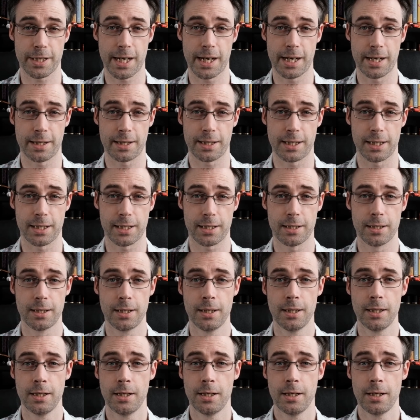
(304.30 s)
anything.
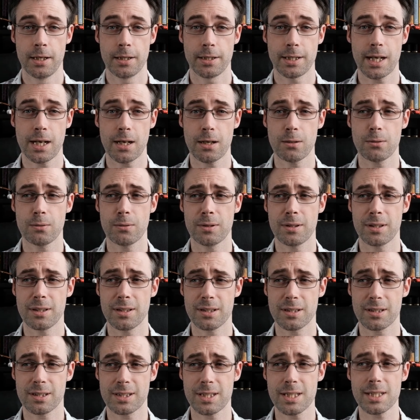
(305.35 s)
Now,
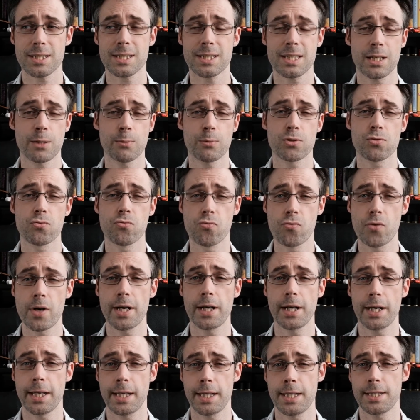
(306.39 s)
this thing was
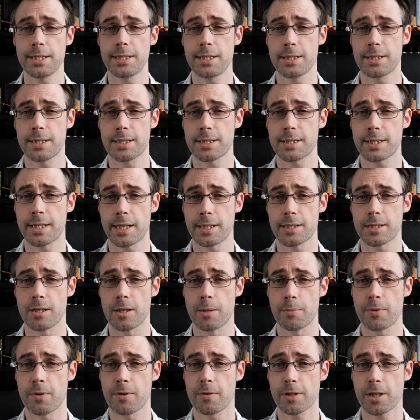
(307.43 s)
really easy to set
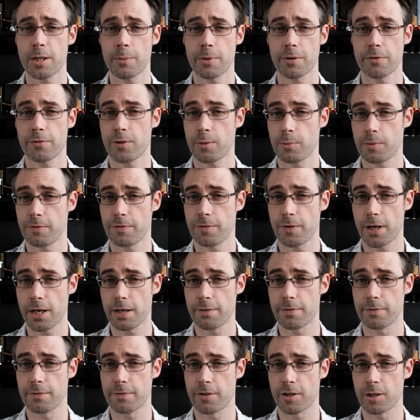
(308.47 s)
up. Coming from a
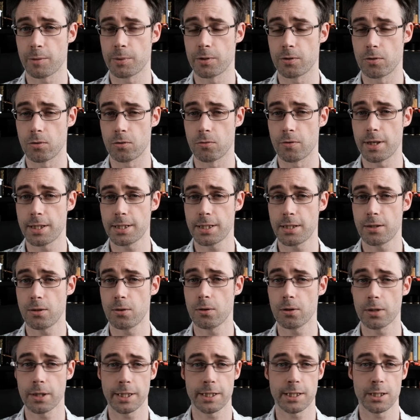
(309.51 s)
Vive environment already,
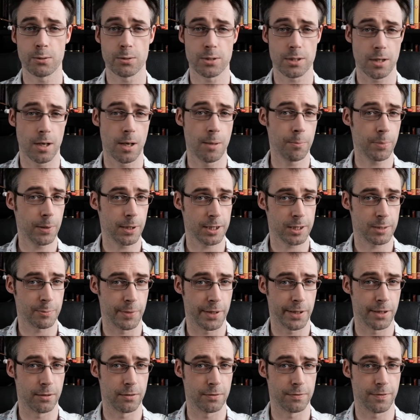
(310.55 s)
all I did was unplugged
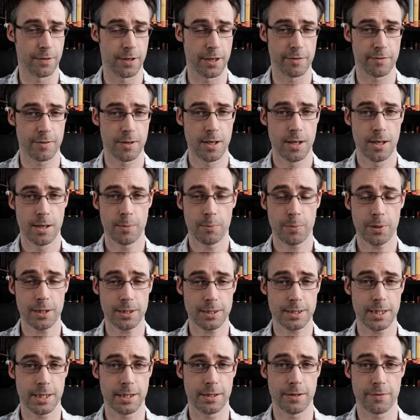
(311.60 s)
my old Vive,
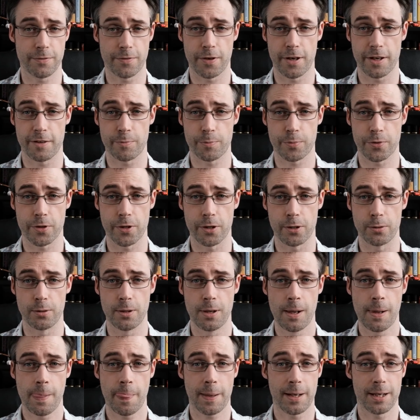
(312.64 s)
plugged in the Vive Pro
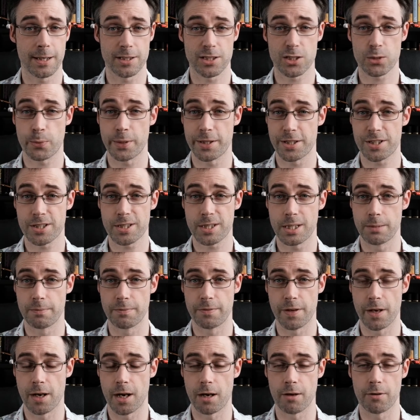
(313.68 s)
and switched Steam
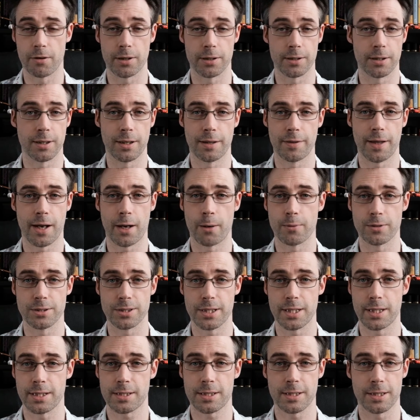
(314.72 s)
VR on, and that was
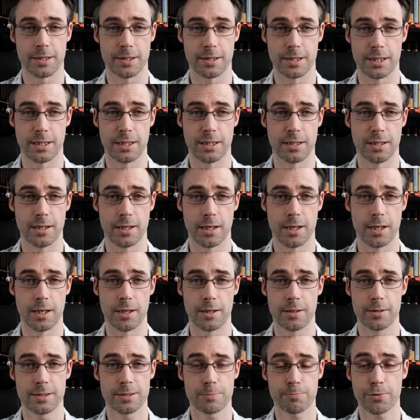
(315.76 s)
it. The
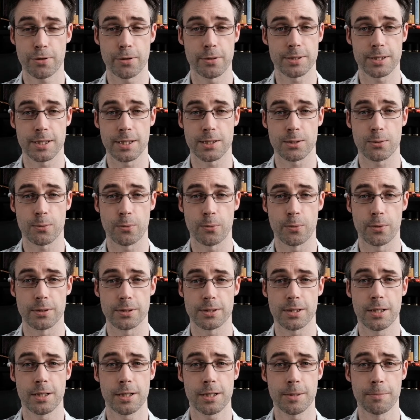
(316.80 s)
process
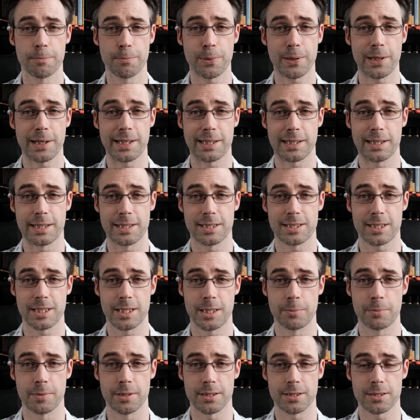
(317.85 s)
was completely
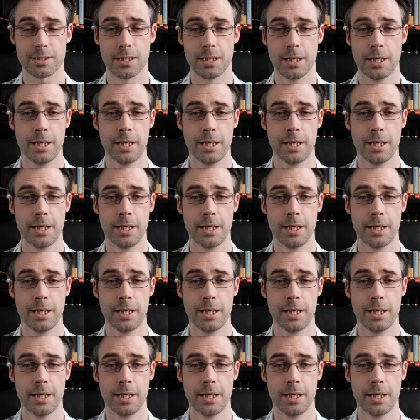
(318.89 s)
seamless.